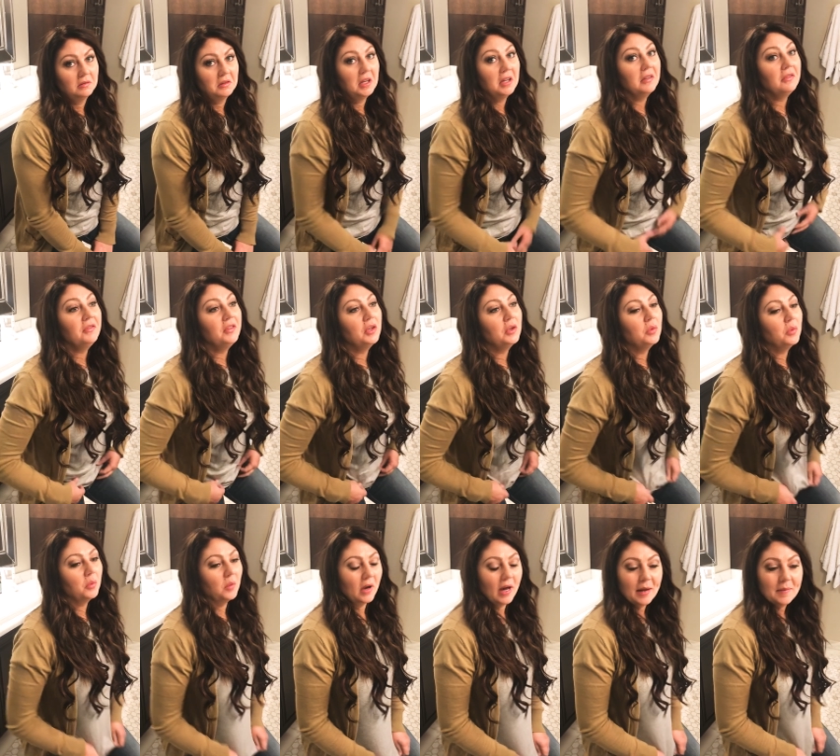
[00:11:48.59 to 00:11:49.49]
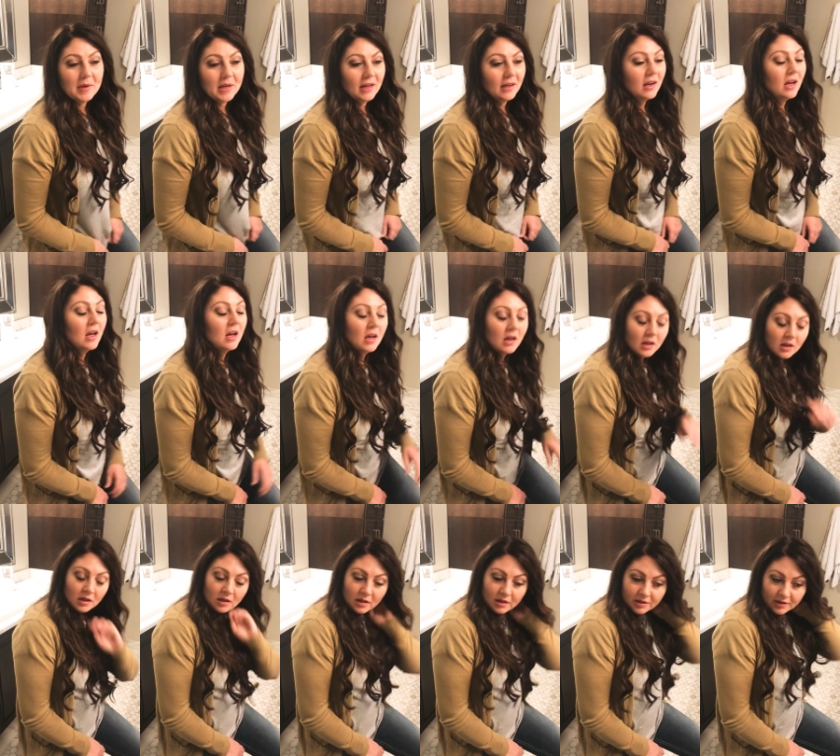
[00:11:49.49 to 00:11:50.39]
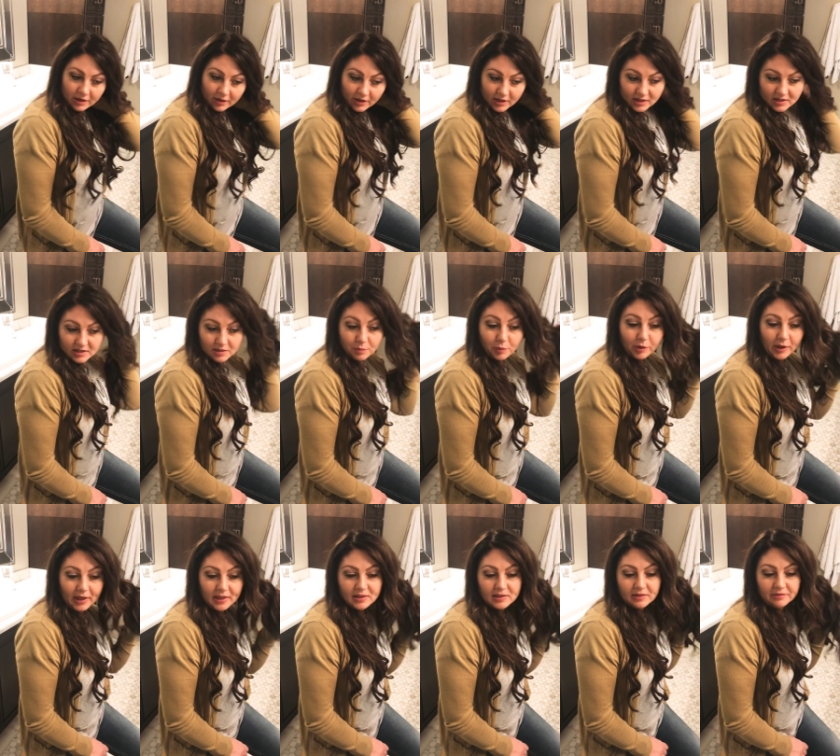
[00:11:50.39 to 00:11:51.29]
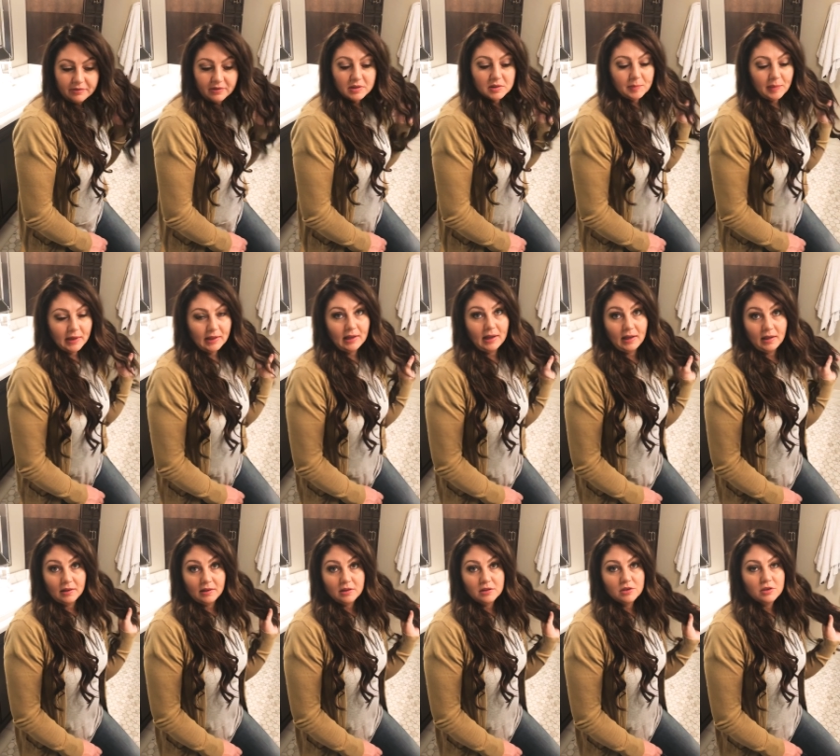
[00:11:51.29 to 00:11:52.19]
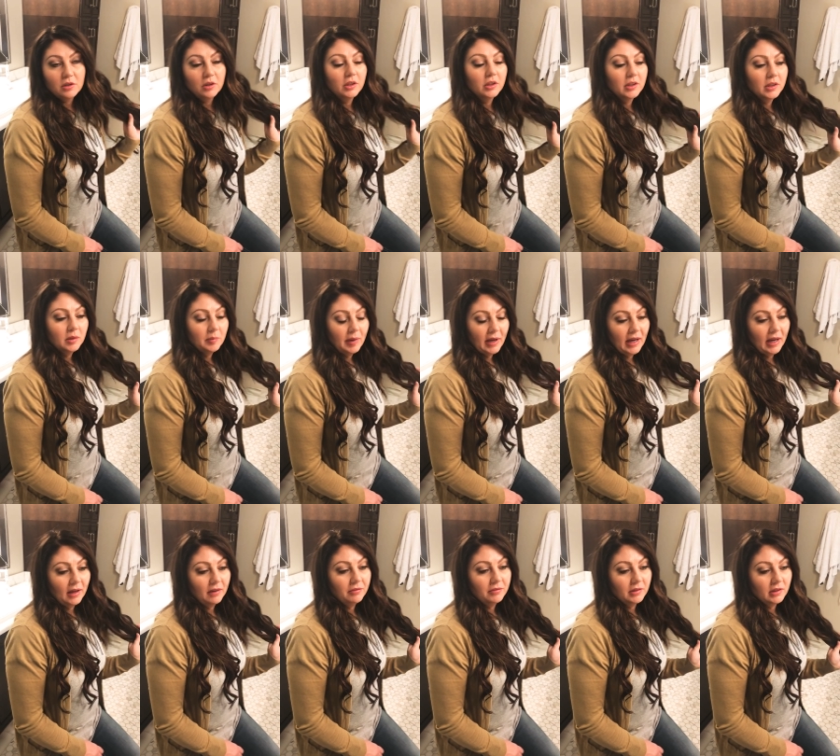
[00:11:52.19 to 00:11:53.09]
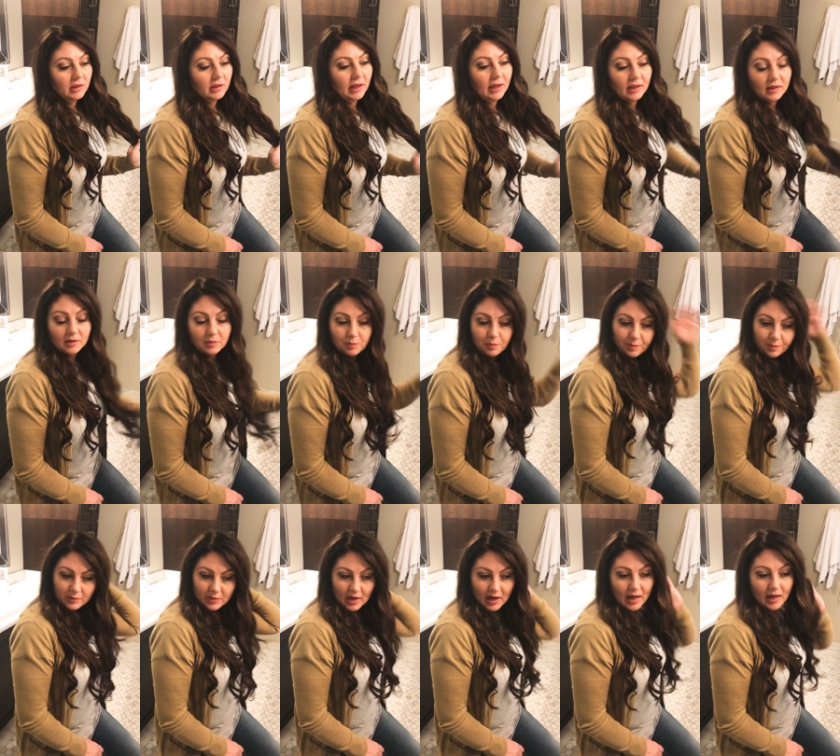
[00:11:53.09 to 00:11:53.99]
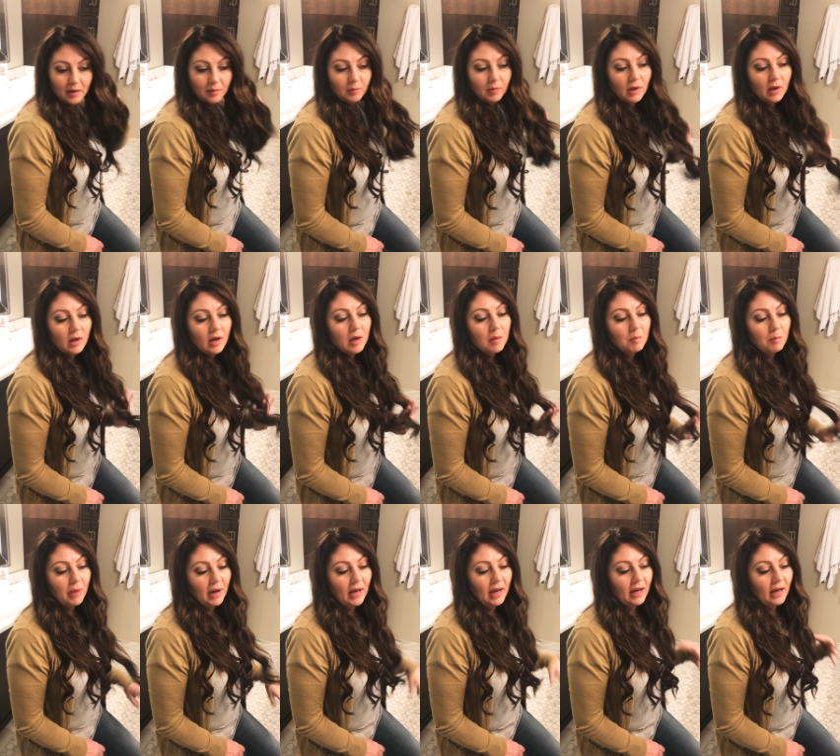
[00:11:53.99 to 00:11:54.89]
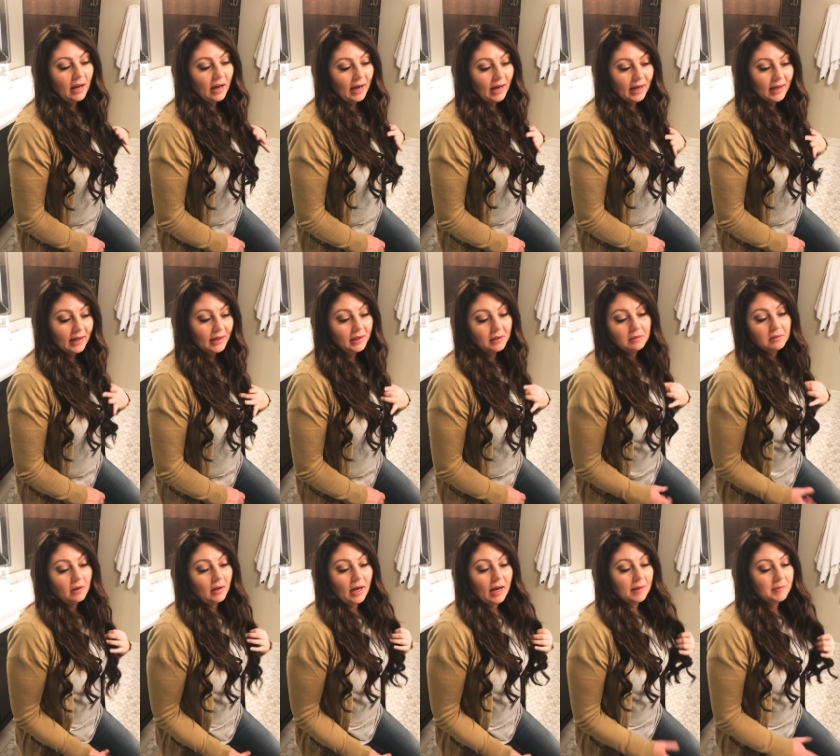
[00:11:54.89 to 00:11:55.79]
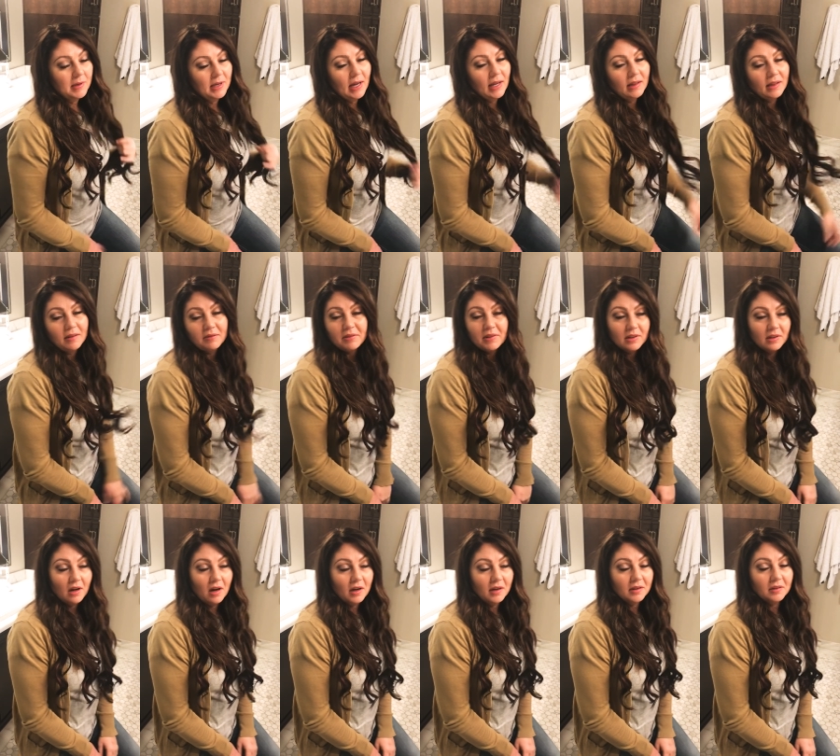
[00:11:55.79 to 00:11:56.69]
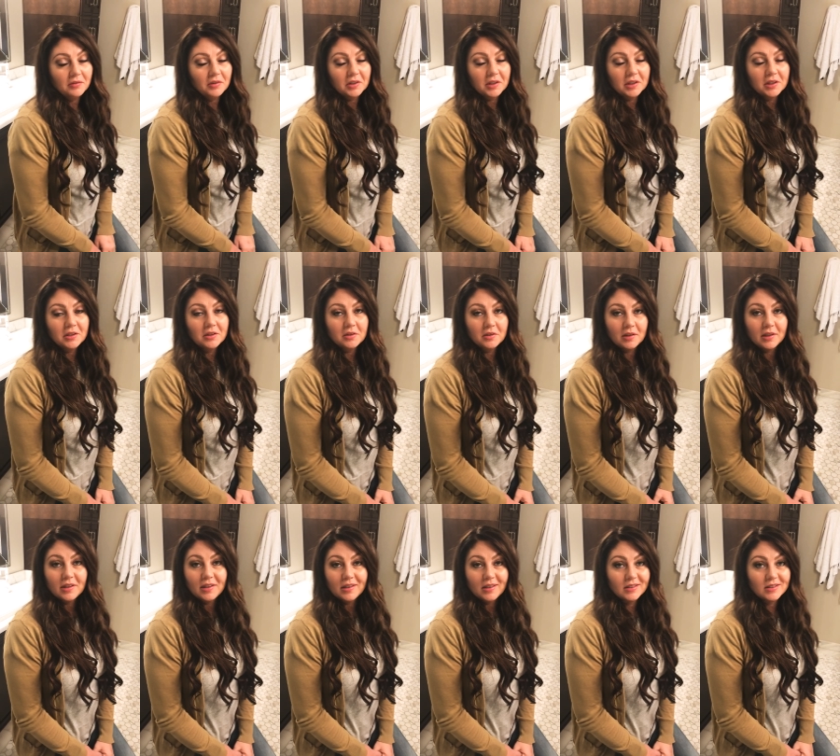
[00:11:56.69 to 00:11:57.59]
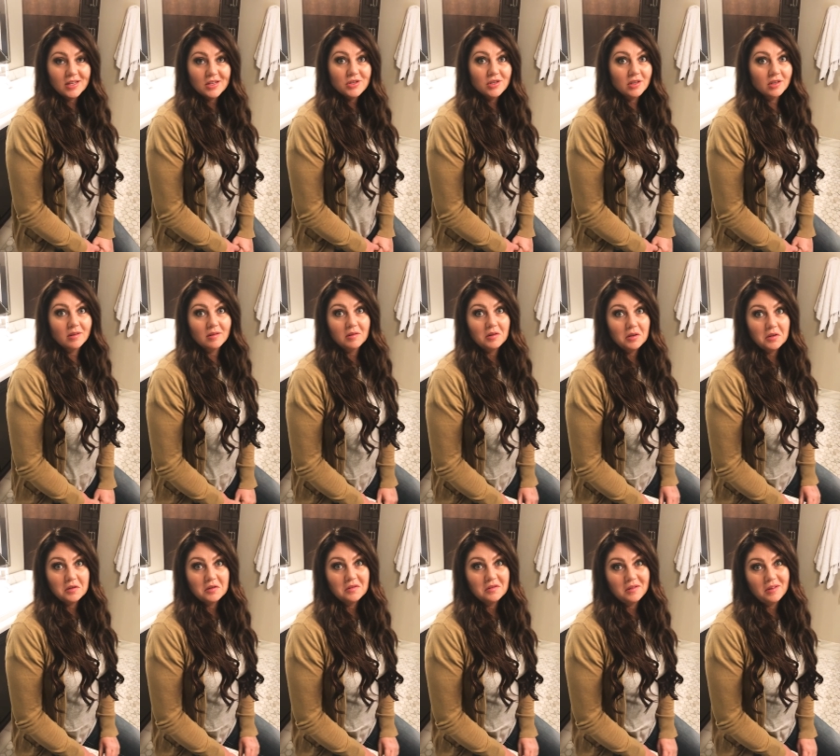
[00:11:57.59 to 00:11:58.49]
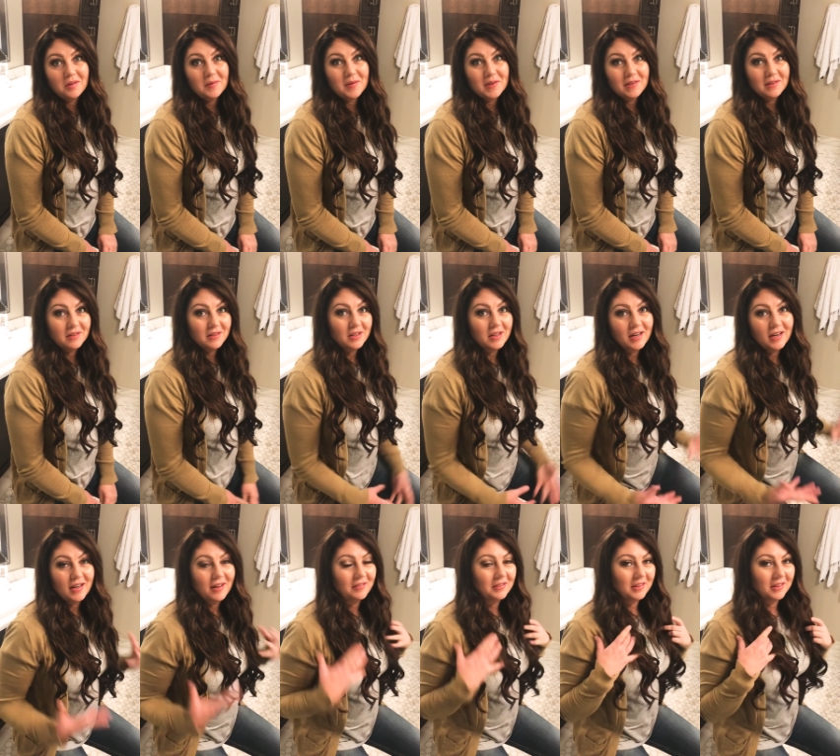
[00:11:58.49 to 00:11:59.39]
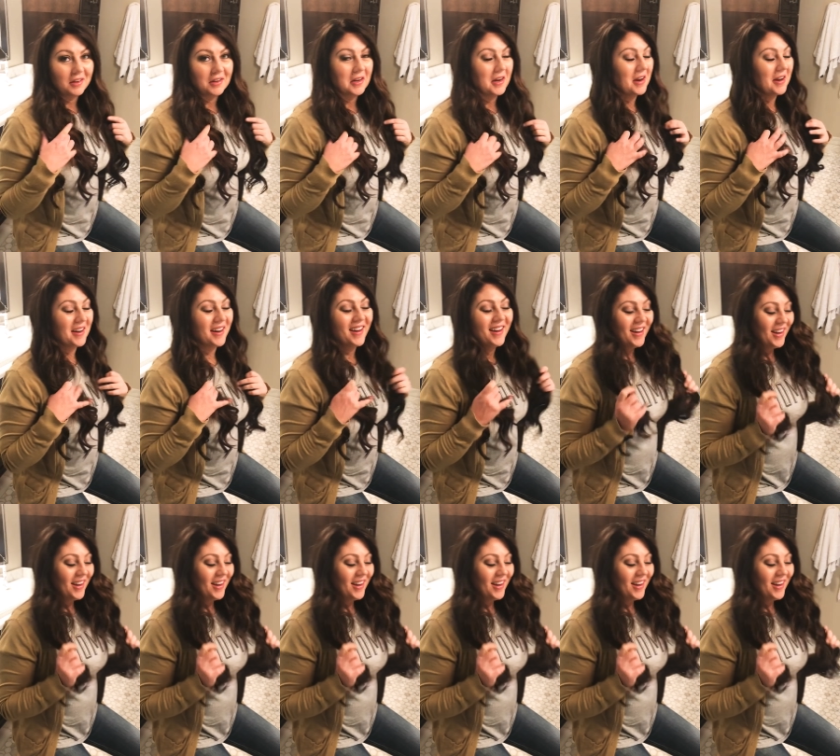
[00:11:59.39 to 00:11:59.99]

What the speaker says: I mean, there is a price difference by length, so you're gonna pay for the length. But I mean, I love the long. If you're gonna do the extension, you gotta have the long hair.